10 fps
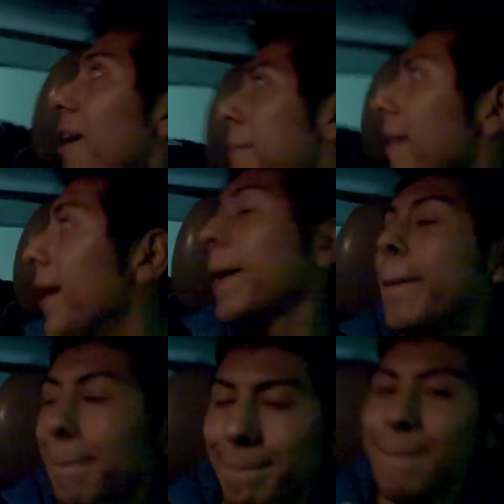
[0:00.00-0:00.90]
I'm like,
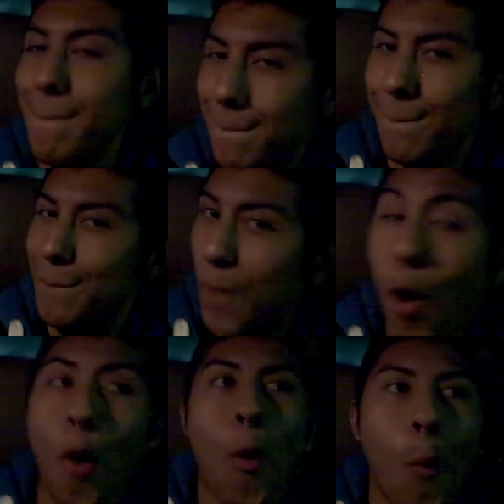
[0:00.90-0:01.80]

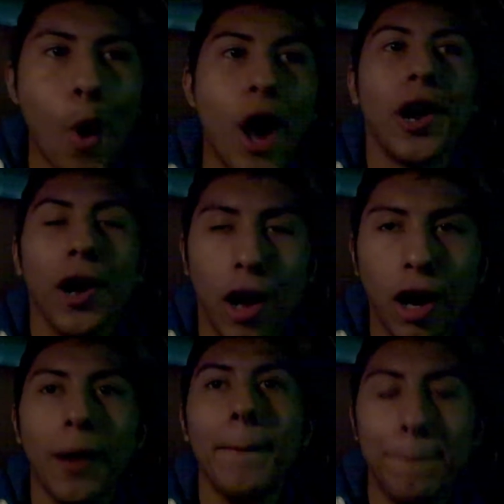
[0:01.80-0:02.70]
what up,